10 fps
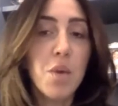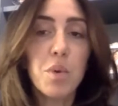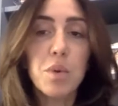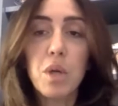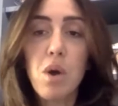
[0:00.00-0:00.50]

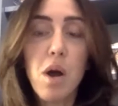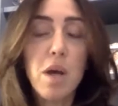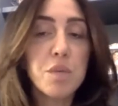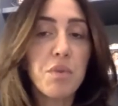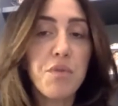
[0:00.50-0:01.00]
We're
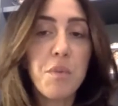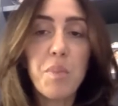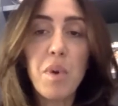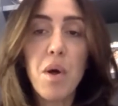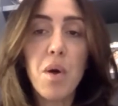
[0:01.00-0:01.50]
lacrosse, we're
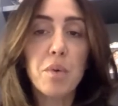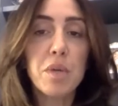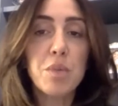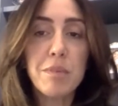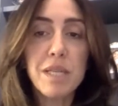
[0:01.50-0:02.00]
football, we're
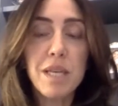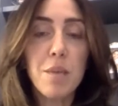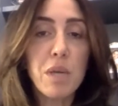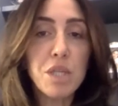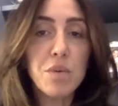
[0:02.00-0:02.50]
swim
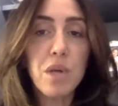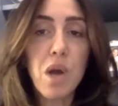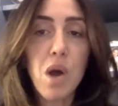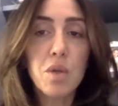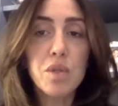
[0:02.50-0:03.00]
team, we do it all.